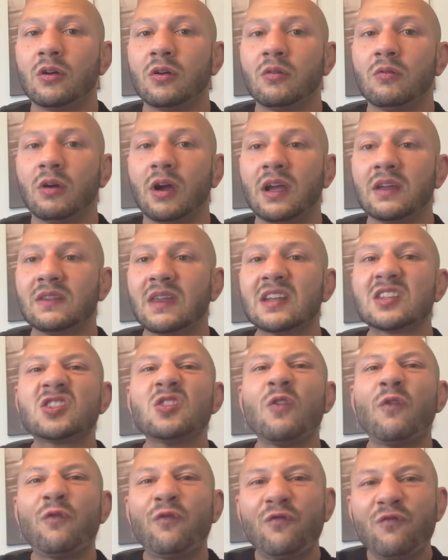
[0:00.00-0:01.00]
Right? That's you
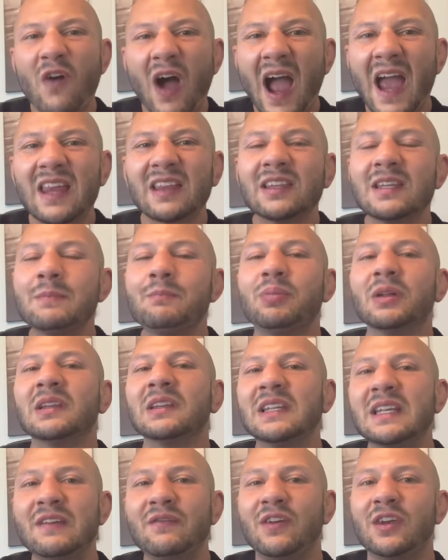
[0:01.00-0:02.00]
finally
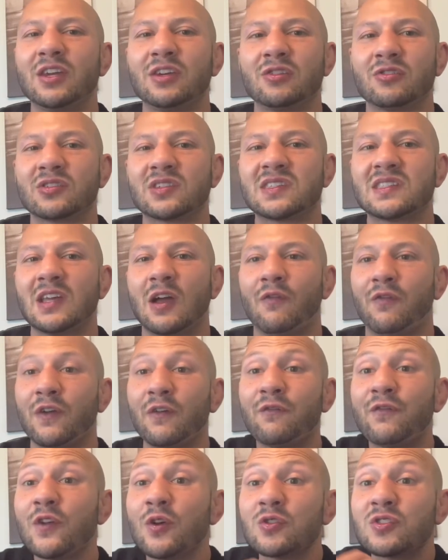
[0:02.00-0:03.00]
believing in yourself. And it
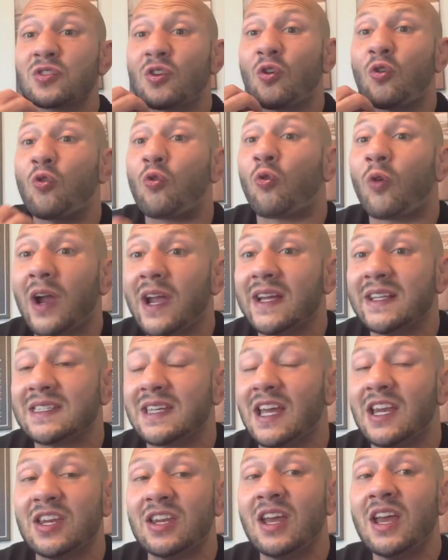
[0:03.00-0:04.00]
feels great.
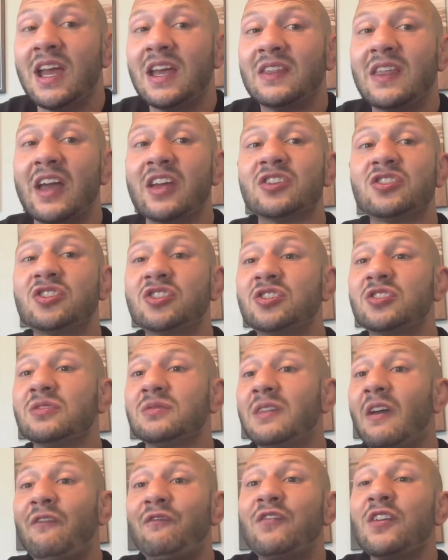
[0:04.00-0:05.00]
And
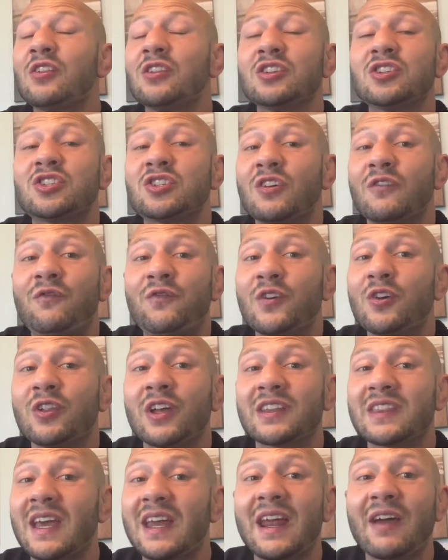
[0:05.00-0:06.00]
that feeling should feel
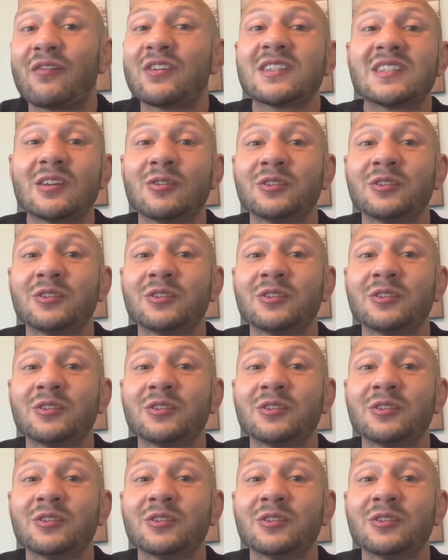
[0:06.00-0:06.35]
like that every single